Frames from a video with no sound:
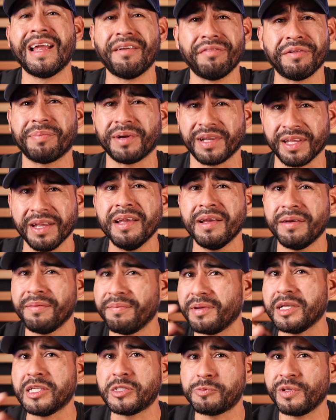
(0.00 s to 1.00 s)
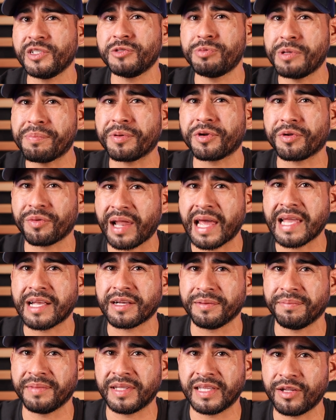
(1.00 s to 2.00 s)
everybody. Experienced people don't like
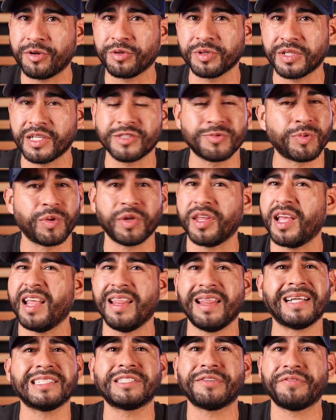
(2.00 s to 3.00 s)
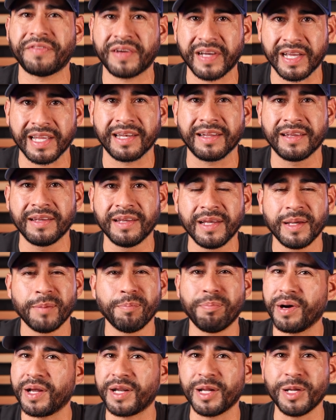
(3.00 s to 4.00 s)
them and they don't think it's worth it. And that's fine.
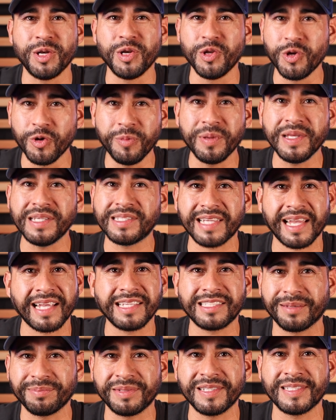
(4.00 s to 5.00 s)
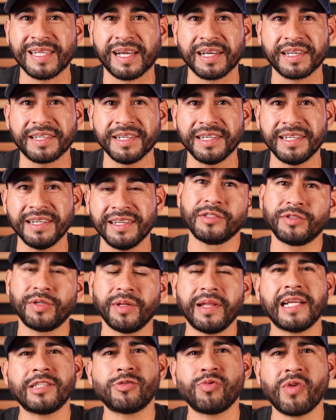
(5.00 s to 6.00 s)
But a newbie saying something's not good.
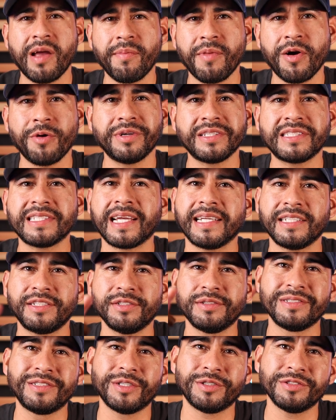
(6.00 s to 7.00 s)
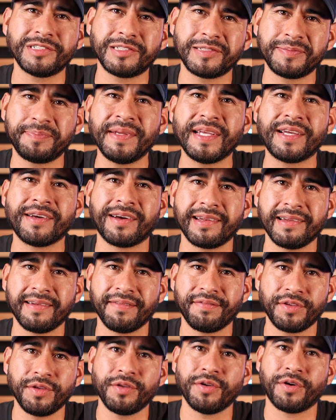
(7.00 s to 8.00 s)
So that's why I'm always like, dude, don't speak on it
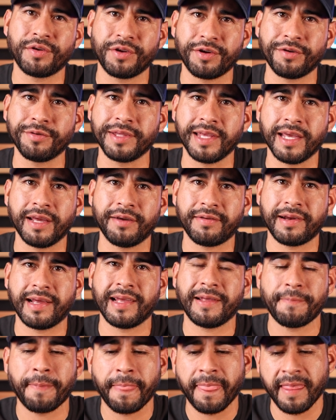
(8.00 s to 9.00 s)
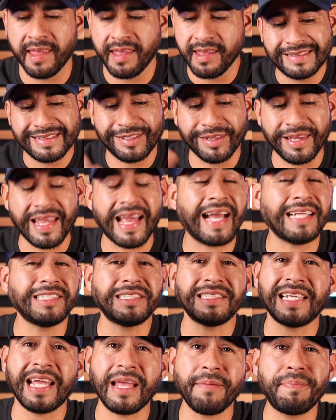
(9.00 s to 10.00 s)
if you don't know yet, right? So yeah, I
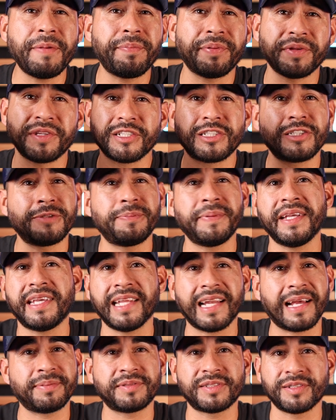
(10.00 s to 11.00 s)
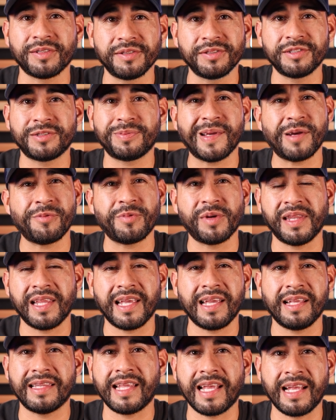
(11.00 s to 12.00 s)
just hate people that speak in absolutes, man, when
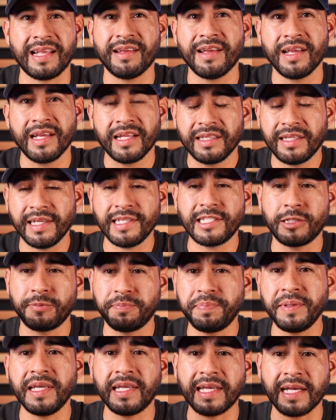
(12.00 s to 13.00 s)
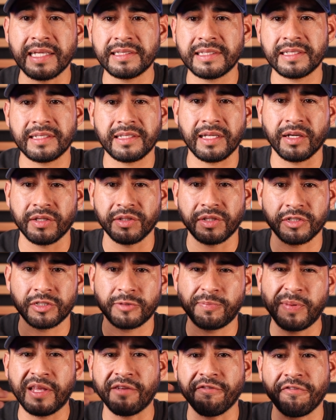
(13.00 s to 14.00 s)
they speak as they're
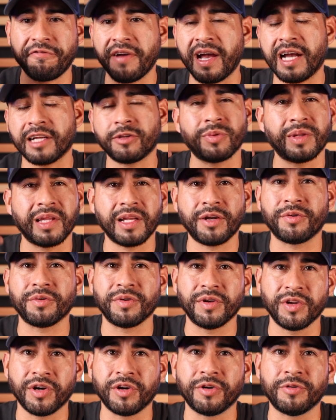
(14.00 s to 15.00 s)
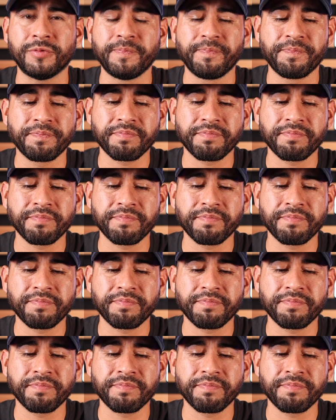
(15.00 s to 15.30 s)
speaking fact when they don't know.